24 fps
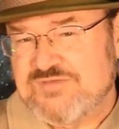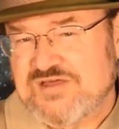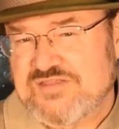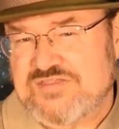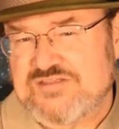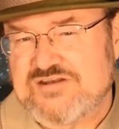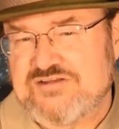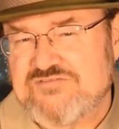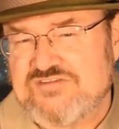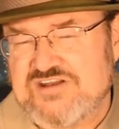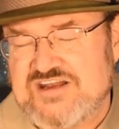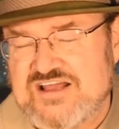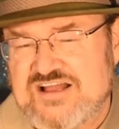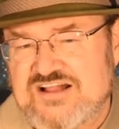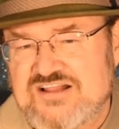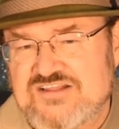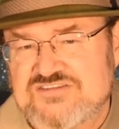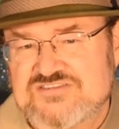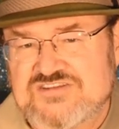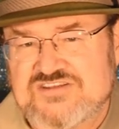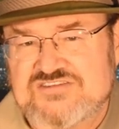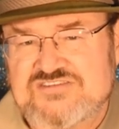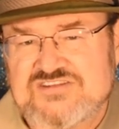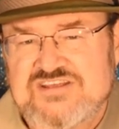method of
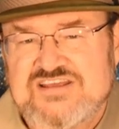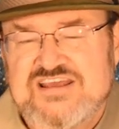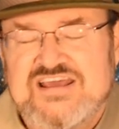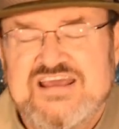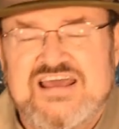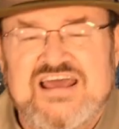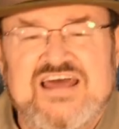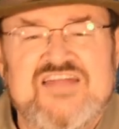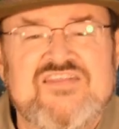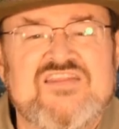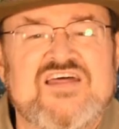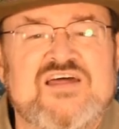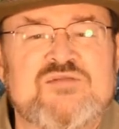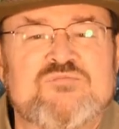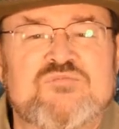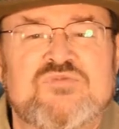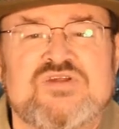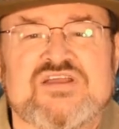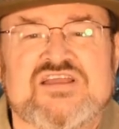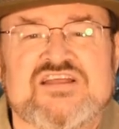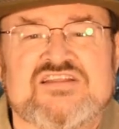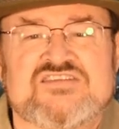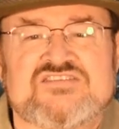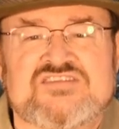analysis and then
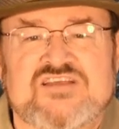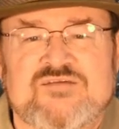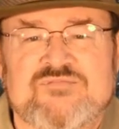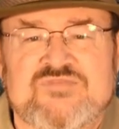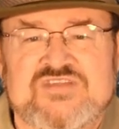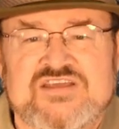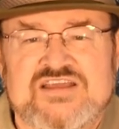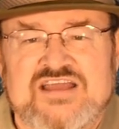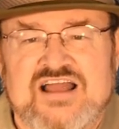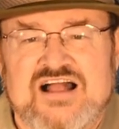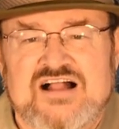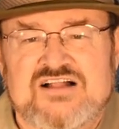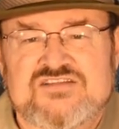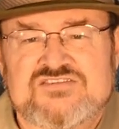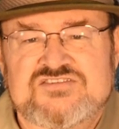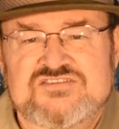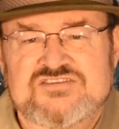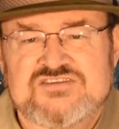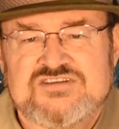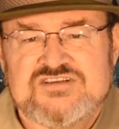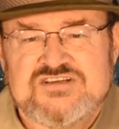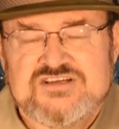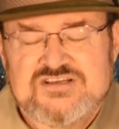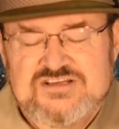bring in something
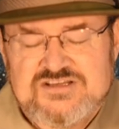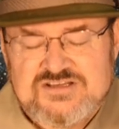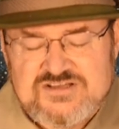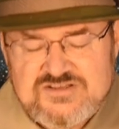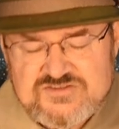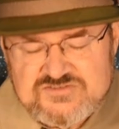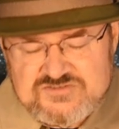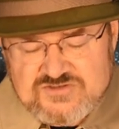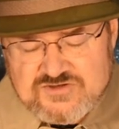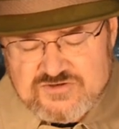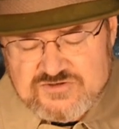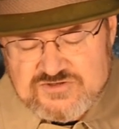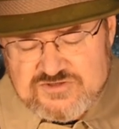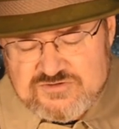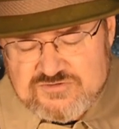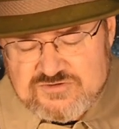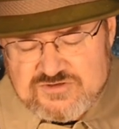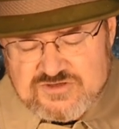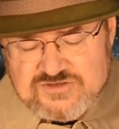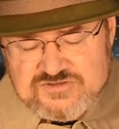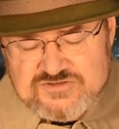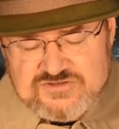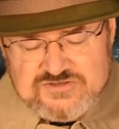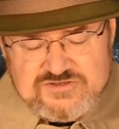else. So you
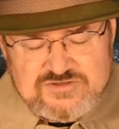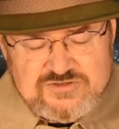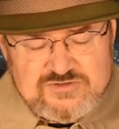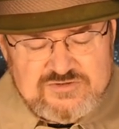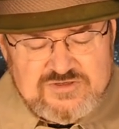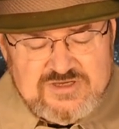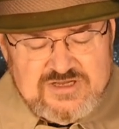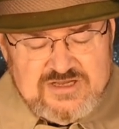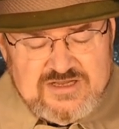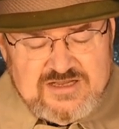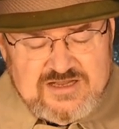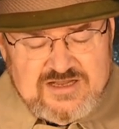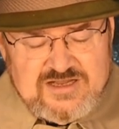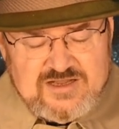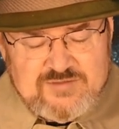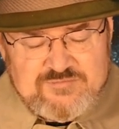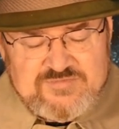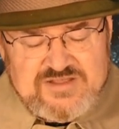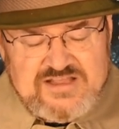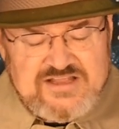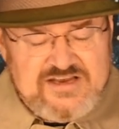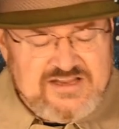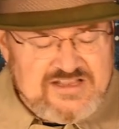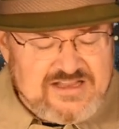could do
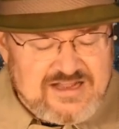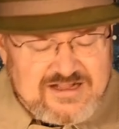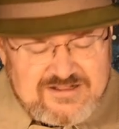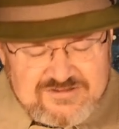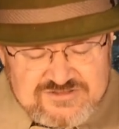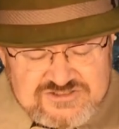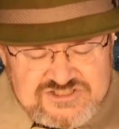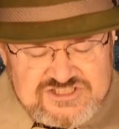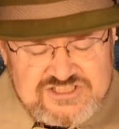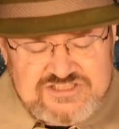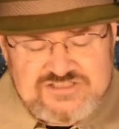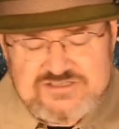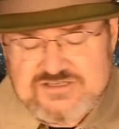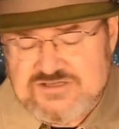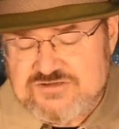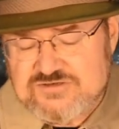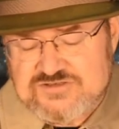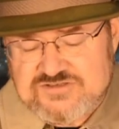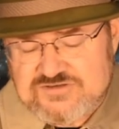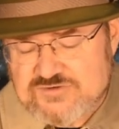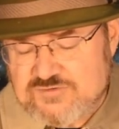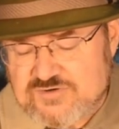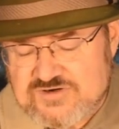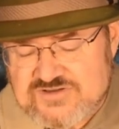um, ideology
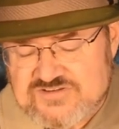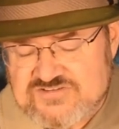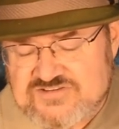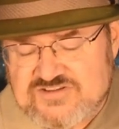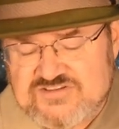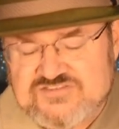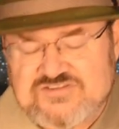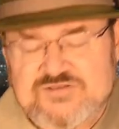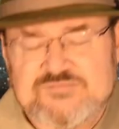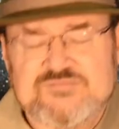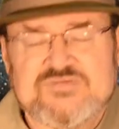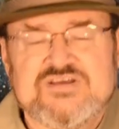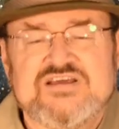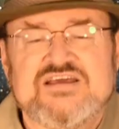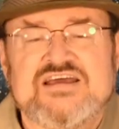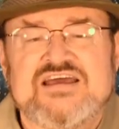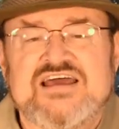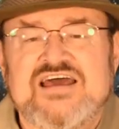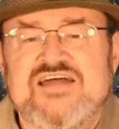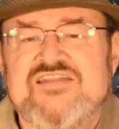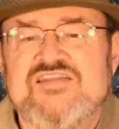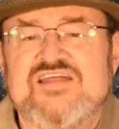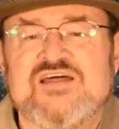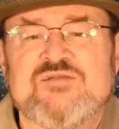criticism
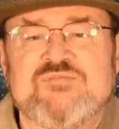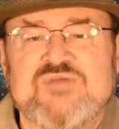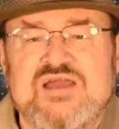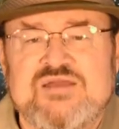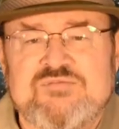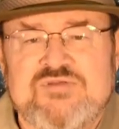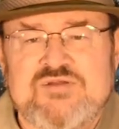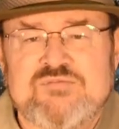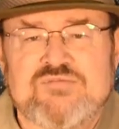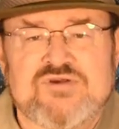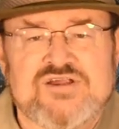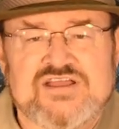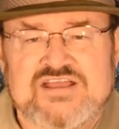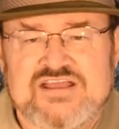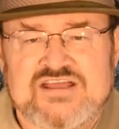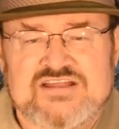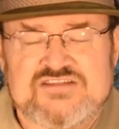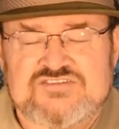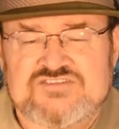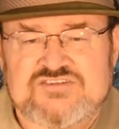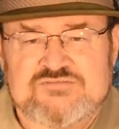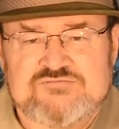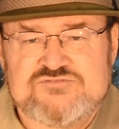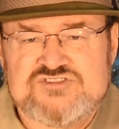and then maybe bring
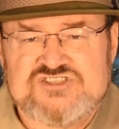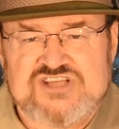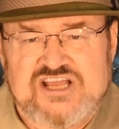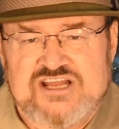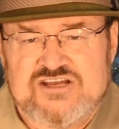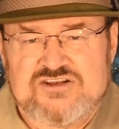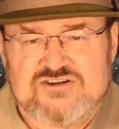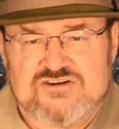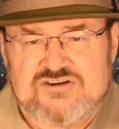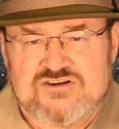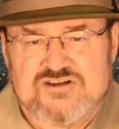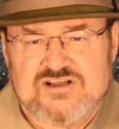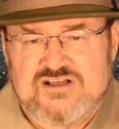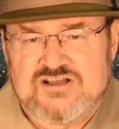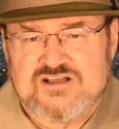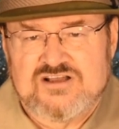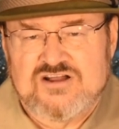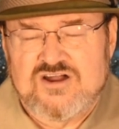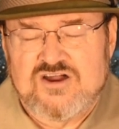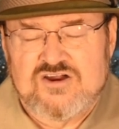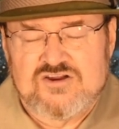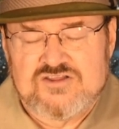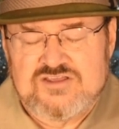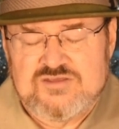in some gender uh,
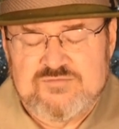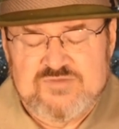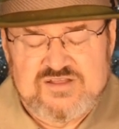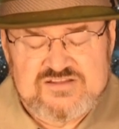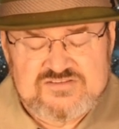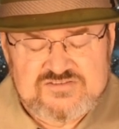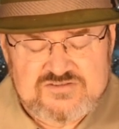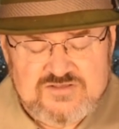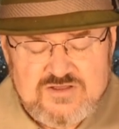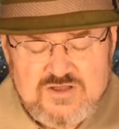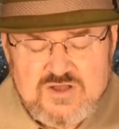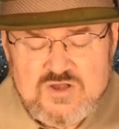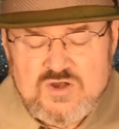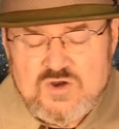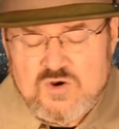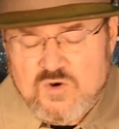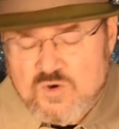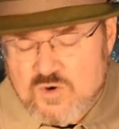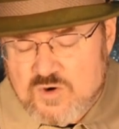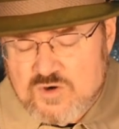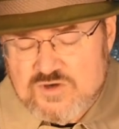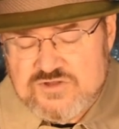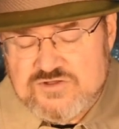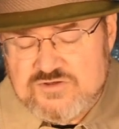arguments.
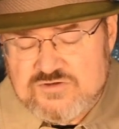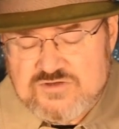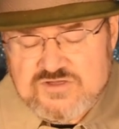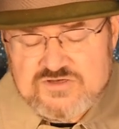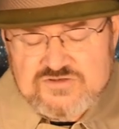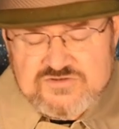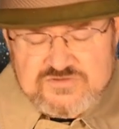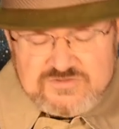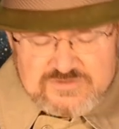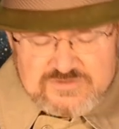Or you could